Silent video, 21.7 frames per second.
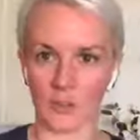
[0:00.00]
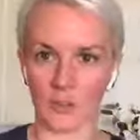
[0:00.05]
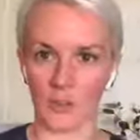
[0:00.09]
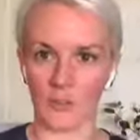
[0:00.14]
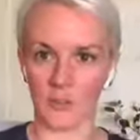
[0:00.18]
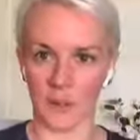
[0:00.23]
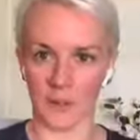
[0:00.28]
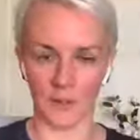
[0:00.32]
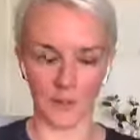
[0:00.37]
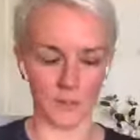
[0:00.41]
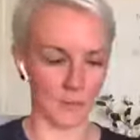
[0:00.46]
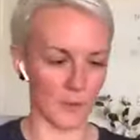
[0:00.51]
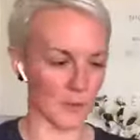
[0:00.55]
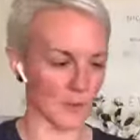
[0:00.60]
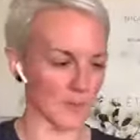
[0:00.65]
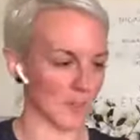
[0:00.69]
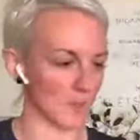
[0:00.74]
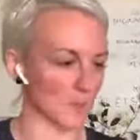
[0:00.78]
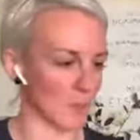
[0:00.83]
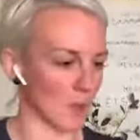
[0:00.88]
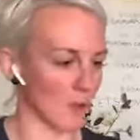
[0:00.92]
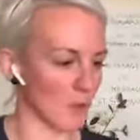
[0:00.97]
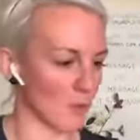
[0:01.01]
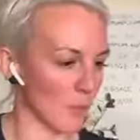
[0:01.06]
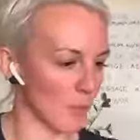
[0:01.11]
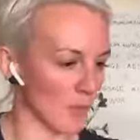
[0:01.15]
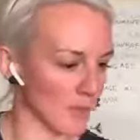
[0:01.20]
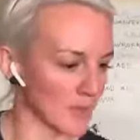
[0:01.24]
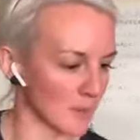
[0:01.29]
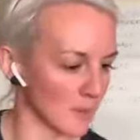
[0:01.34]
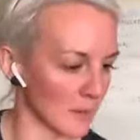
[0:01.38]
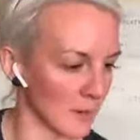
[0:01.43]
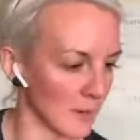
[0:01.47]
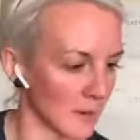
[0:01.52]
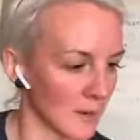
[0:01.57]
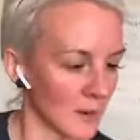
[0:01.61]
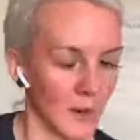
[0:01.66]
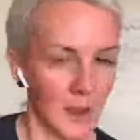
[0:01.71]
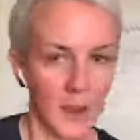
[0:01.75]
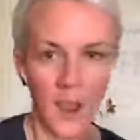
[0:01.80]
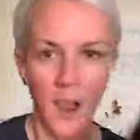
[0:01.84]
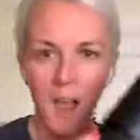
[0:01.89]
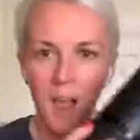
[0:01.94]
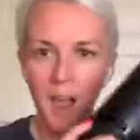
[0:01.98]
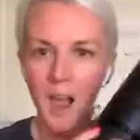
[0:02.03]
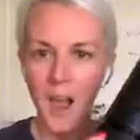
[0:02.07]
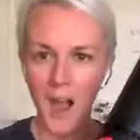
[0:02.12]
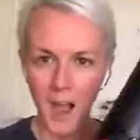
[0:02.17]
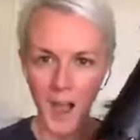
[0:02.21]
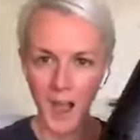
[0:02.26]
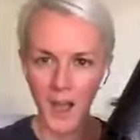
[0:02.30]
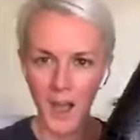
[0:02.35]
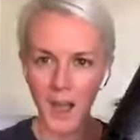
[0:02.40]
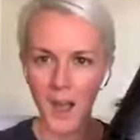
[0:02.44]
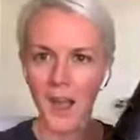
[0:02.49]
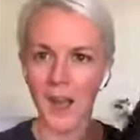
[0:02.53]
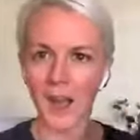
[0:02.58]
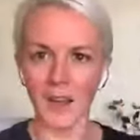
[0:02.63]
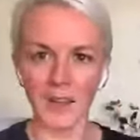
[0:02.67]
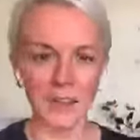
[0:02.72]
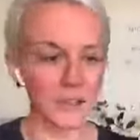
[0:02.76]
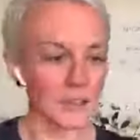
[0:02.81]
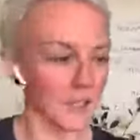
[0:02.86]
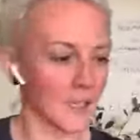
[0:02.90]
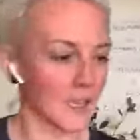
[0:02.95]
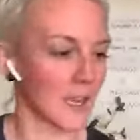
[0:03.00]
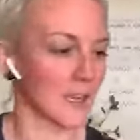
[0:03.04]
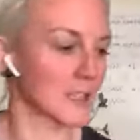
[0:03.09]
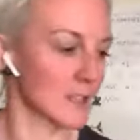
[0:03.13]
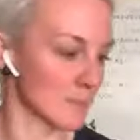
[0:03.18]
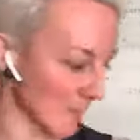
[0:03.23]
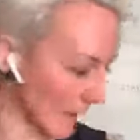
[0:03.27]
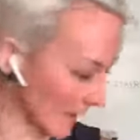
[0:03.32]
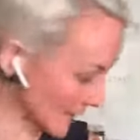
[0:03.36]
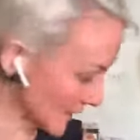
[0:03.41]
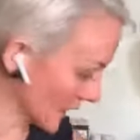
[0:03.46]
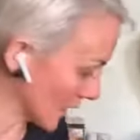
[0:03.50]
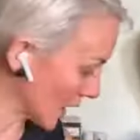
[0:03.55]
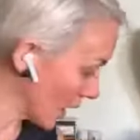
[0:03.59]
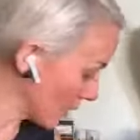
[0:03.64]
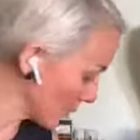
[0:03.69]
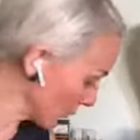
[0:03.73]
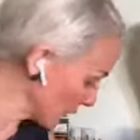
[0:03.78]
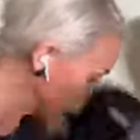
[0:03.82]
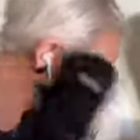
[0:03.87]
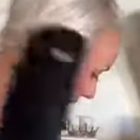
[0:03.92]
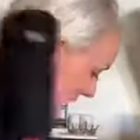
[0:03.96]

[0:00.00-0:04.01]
and they sent me a replacement. Oh, it's amazing. I'm going to be